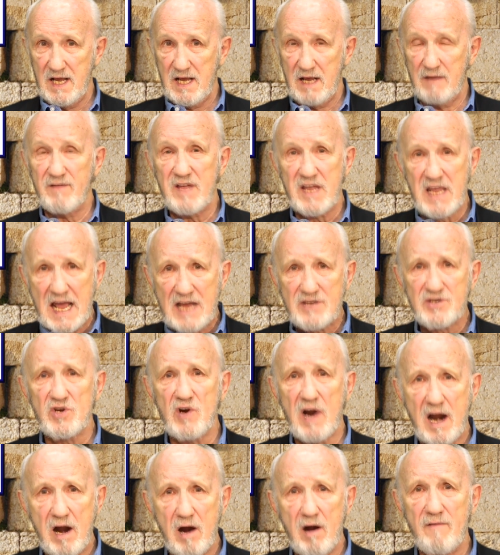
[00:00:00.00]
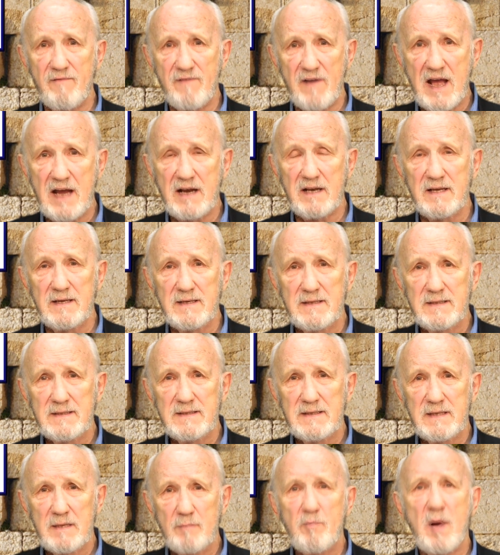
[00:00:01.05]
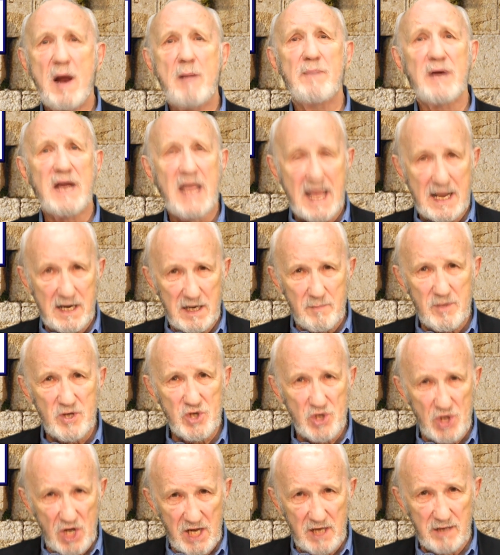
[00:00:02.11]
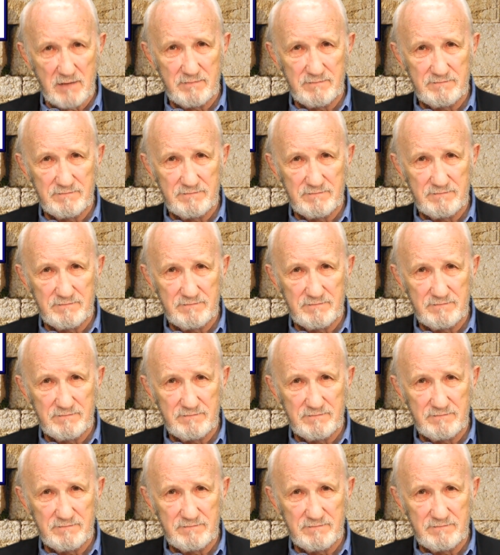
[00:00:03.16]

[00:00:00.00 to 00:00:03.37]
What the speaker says: of the Yasser Arafat propaganda machine.